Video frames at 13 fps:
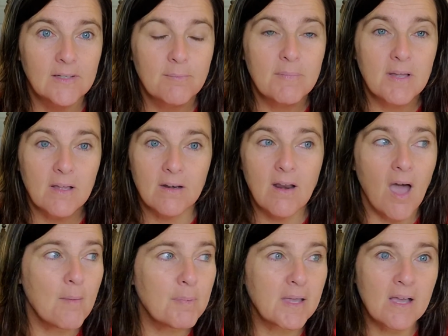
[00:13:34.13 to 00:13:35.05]

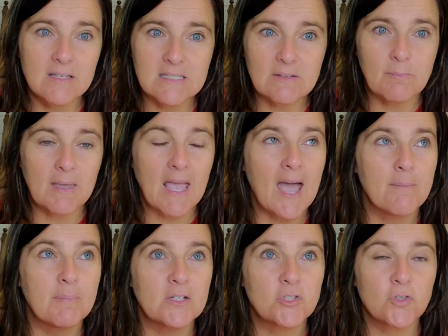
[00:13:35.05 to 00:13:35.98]
Not because of me.
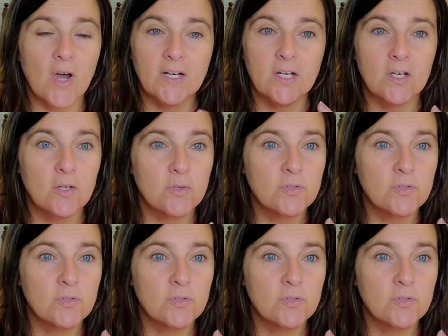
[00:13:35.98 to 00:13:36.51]
I've been trying to